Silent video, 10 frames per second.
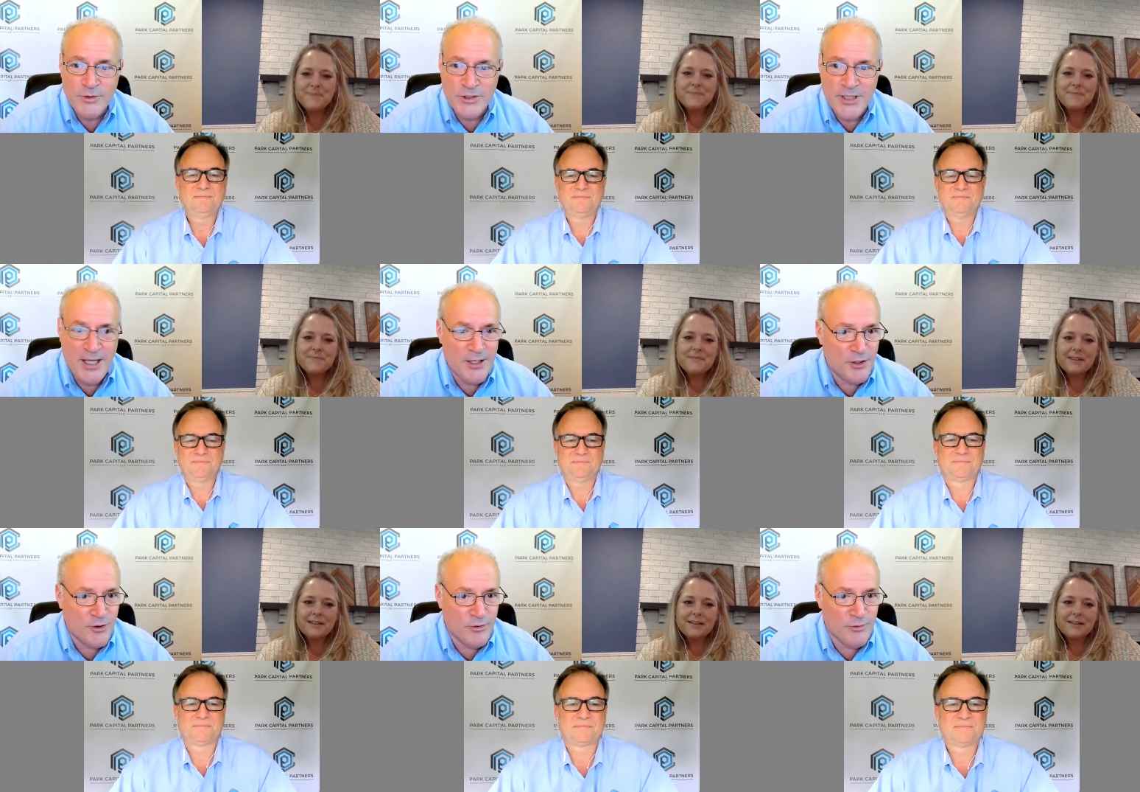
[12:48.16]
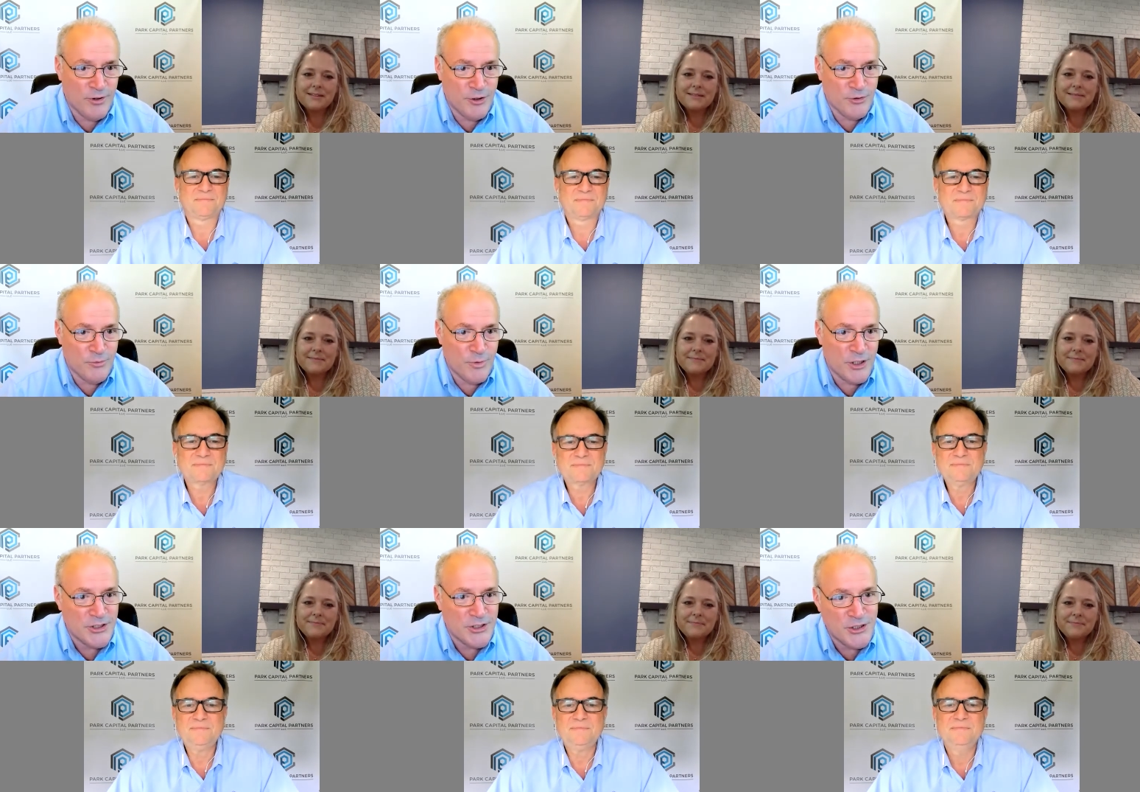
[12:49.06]
Speaker 1: today in your, in your
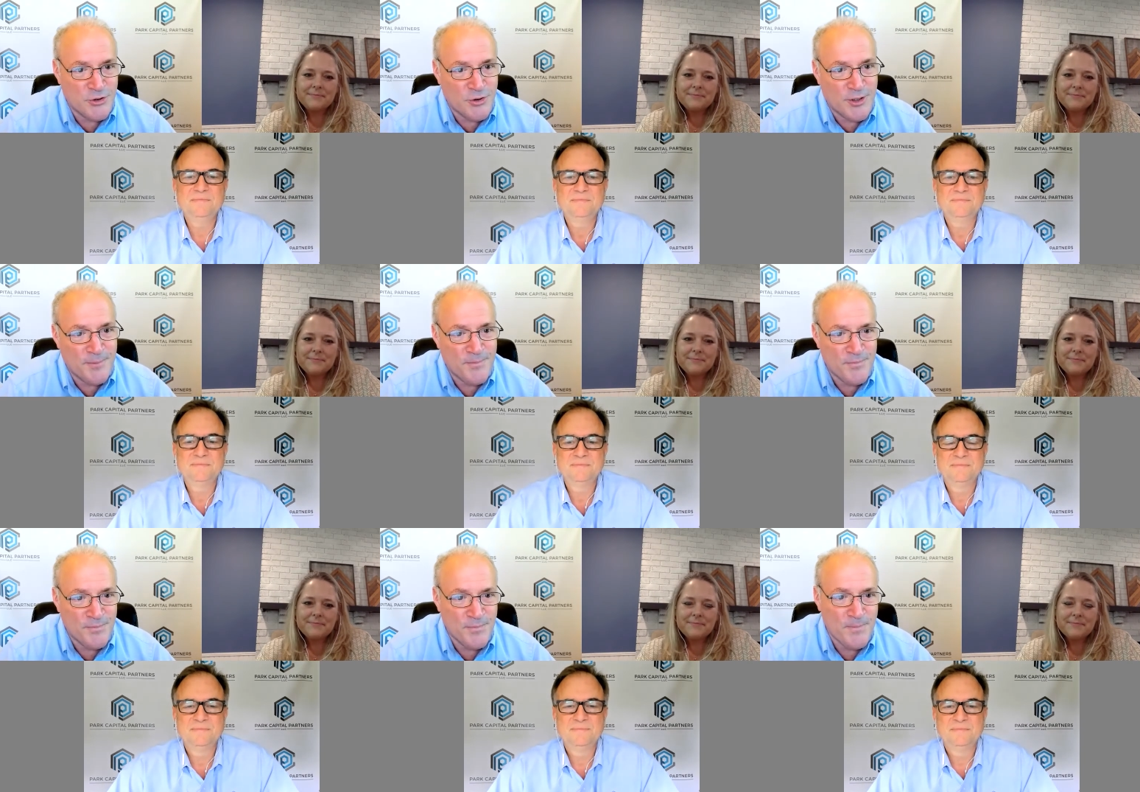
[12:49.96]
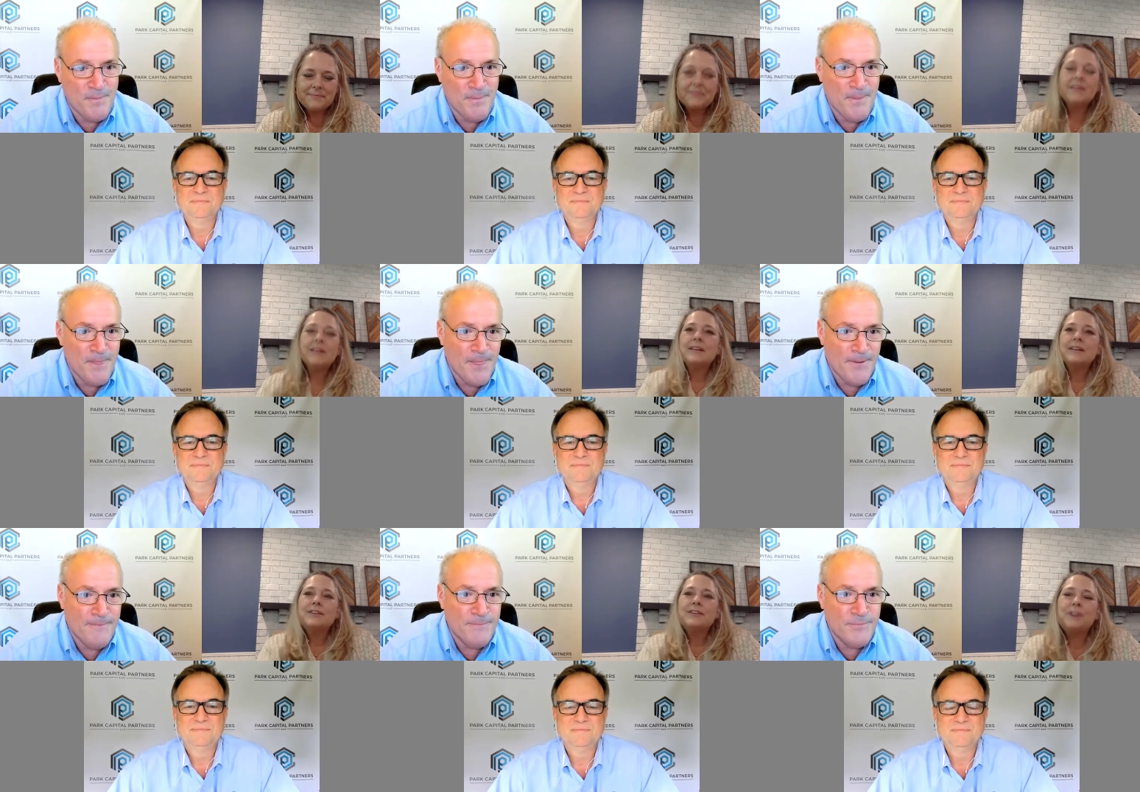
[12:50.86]
real estate journey?
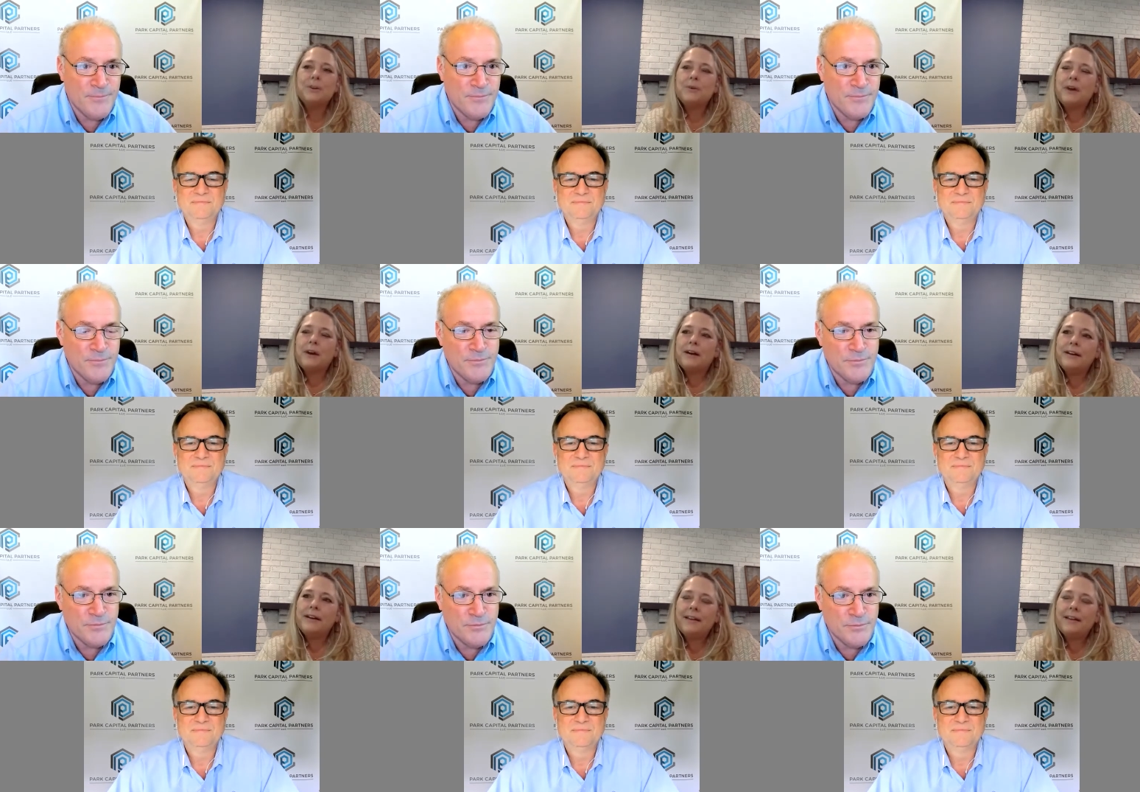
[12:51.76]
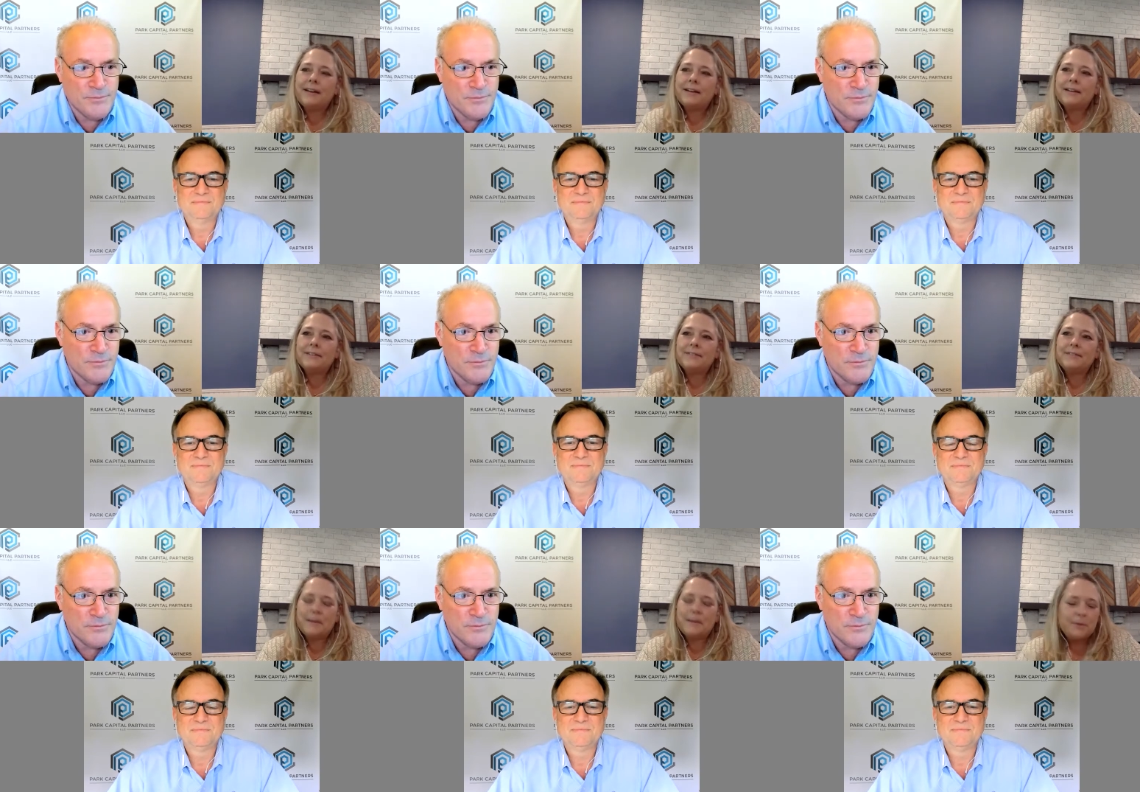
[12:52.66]
Speaker 2: So I have,
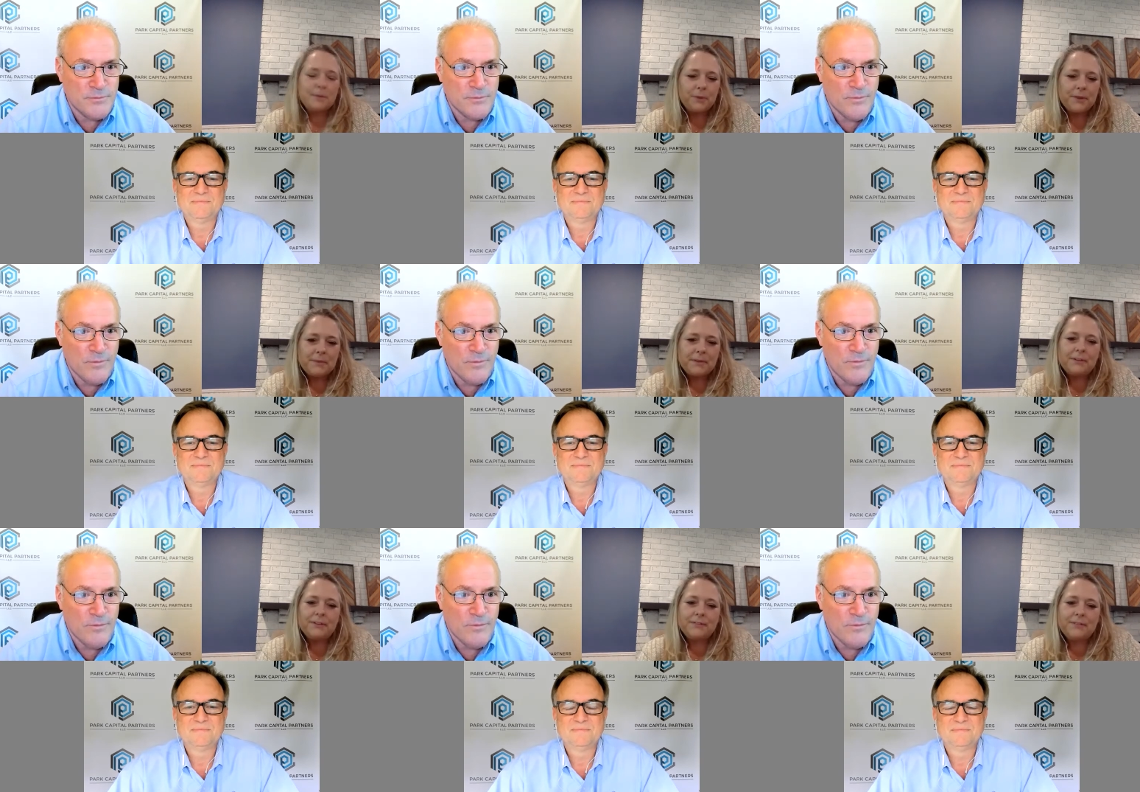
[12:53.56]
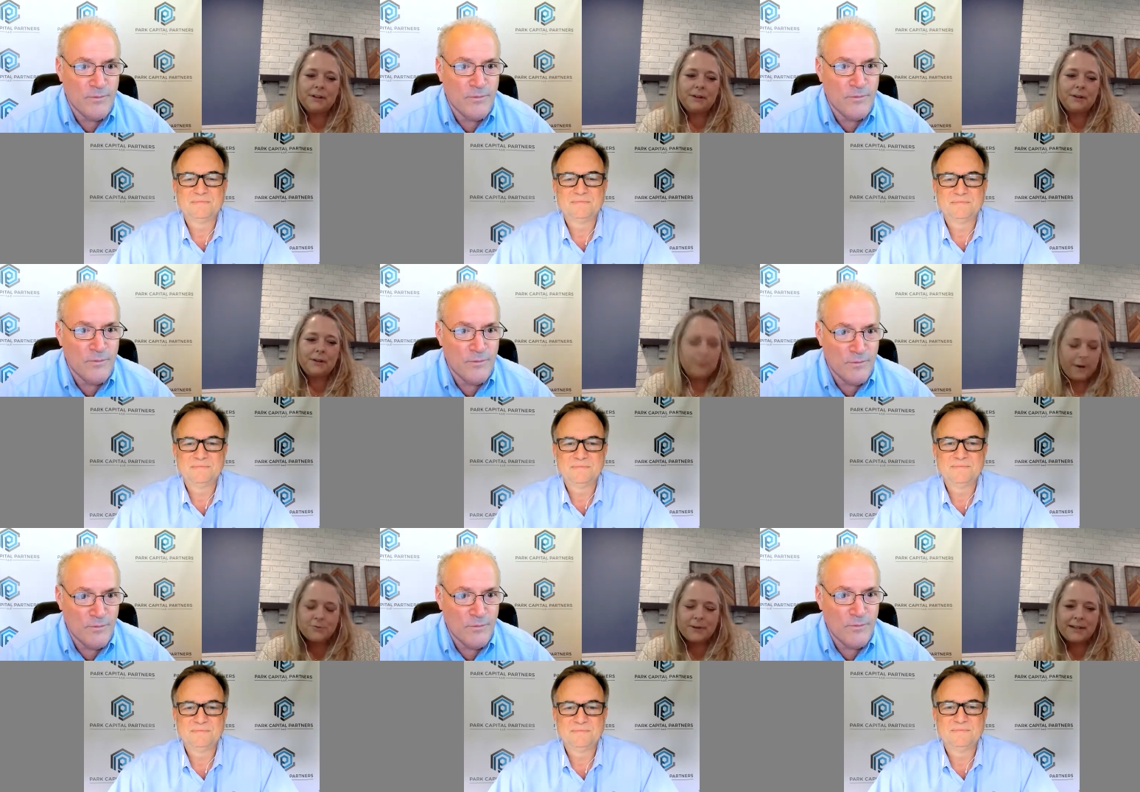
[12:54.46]
I mean, we're in the middle of a
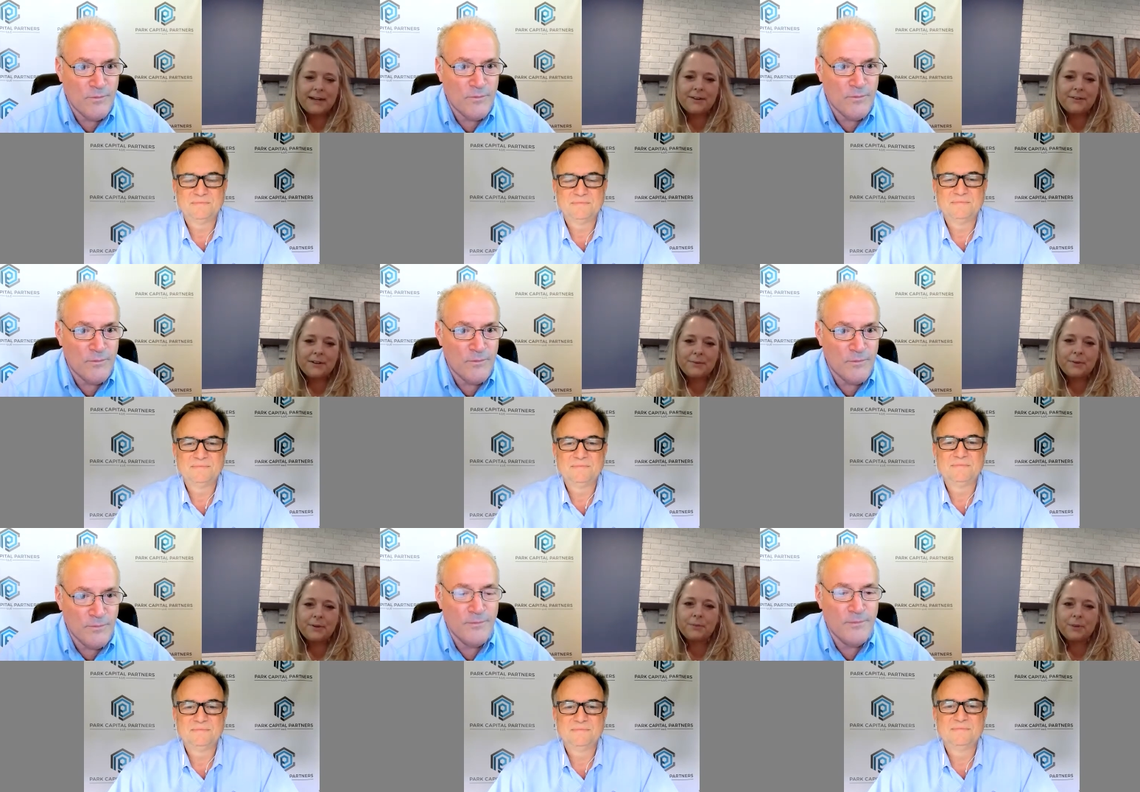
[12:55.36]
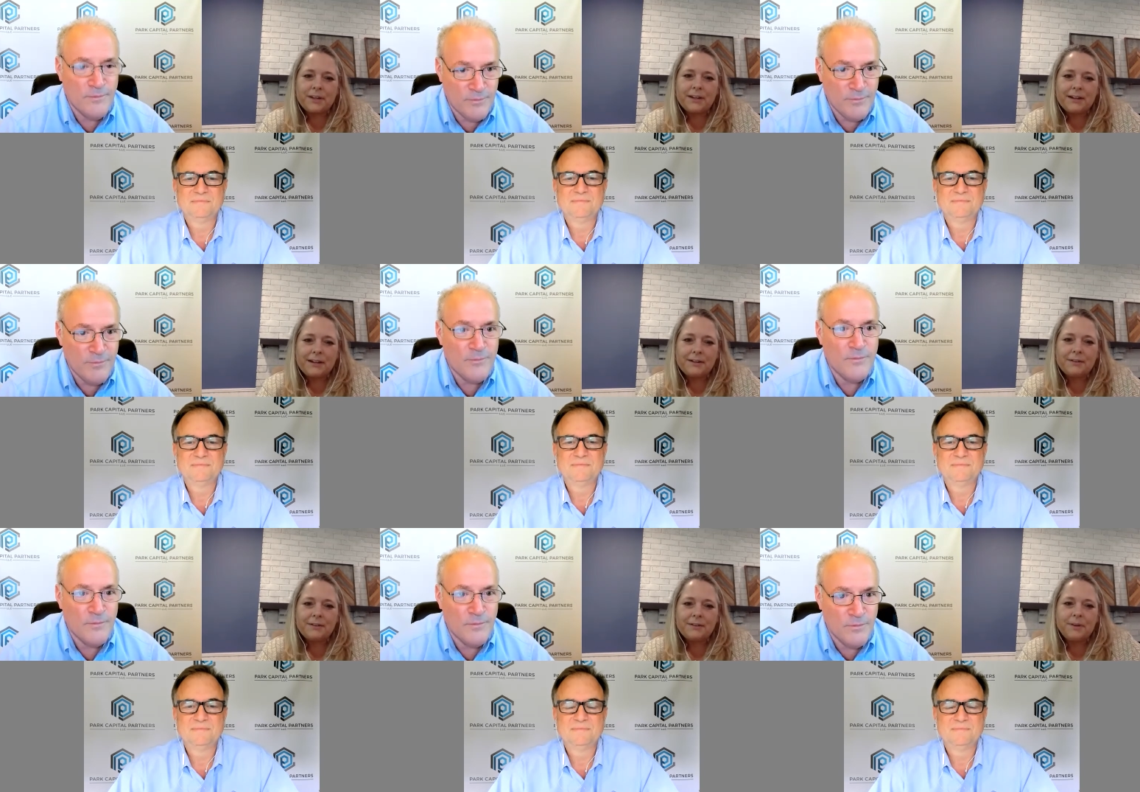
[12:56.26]
raise right now that we're working
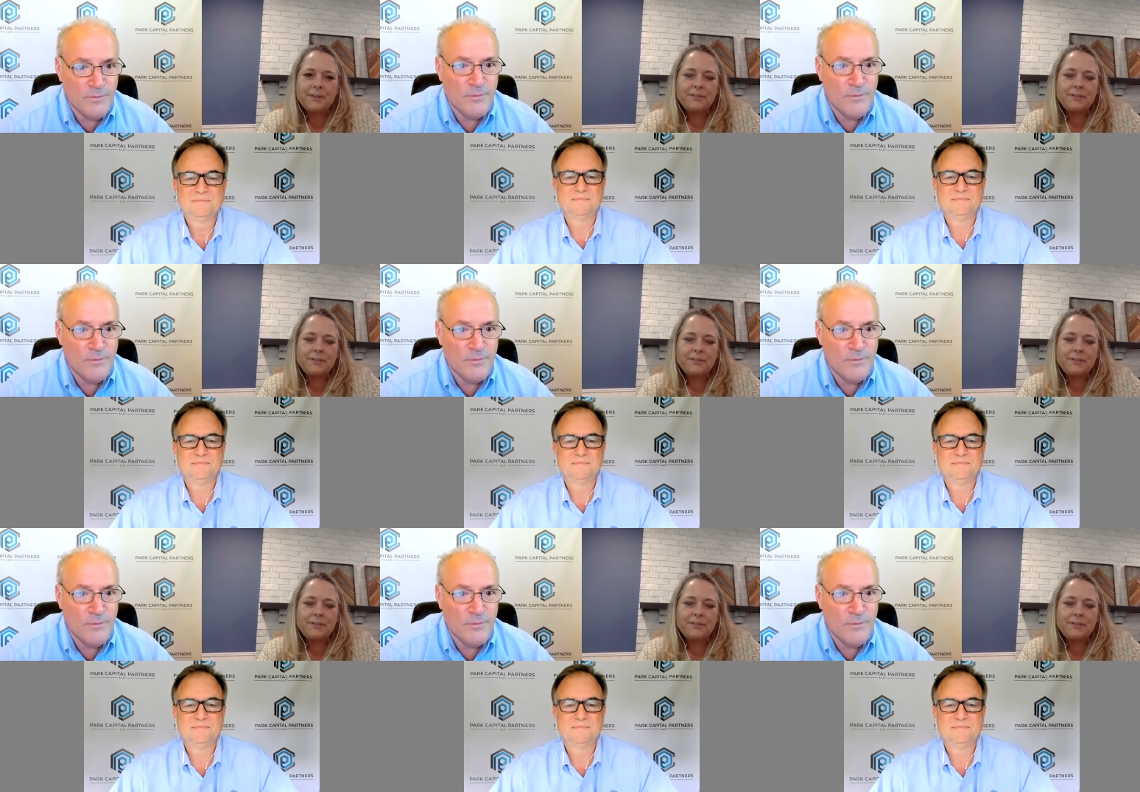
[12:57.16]
on with